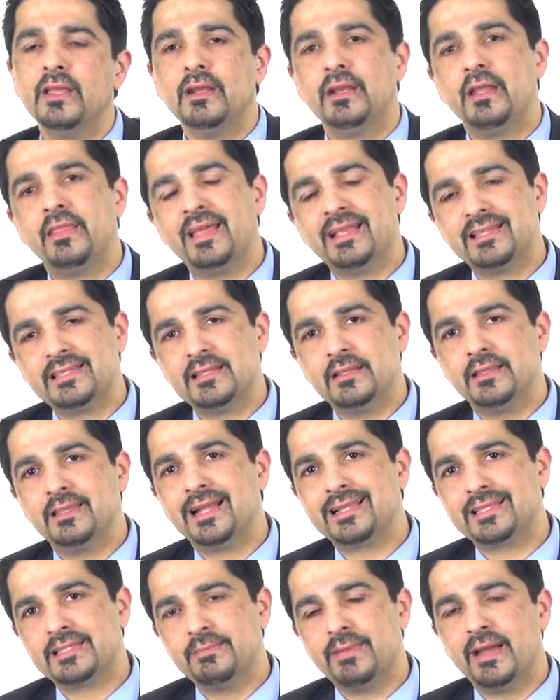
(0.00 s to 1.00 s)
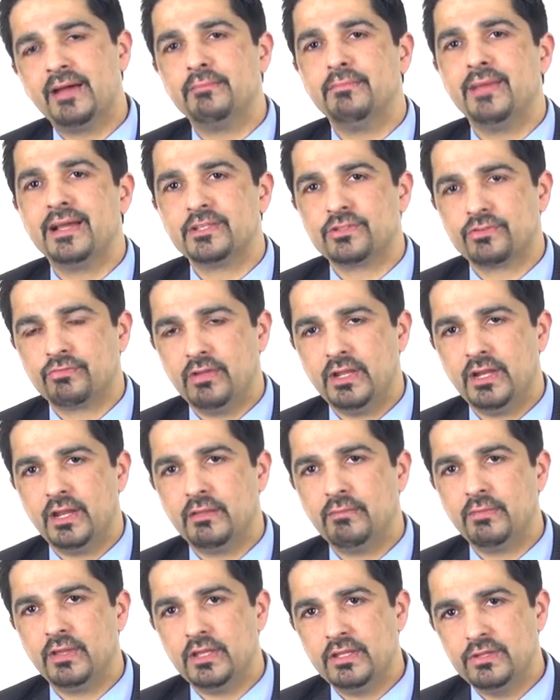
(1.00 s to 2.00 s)
Now that's about mass
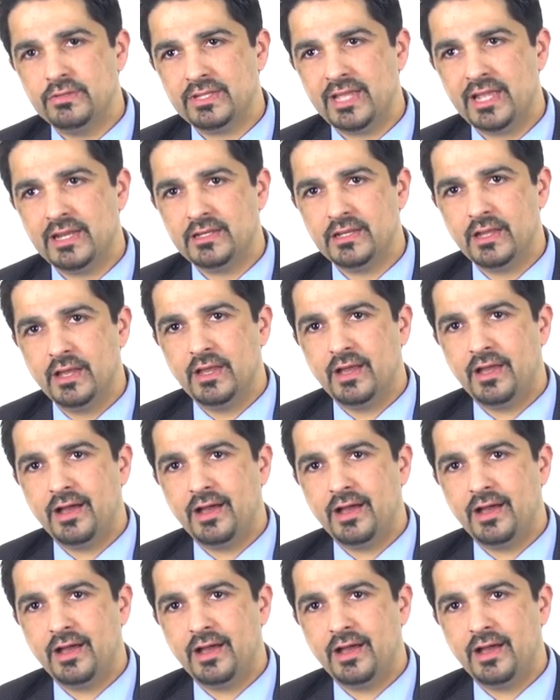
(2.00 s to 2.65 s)
screening, but you said,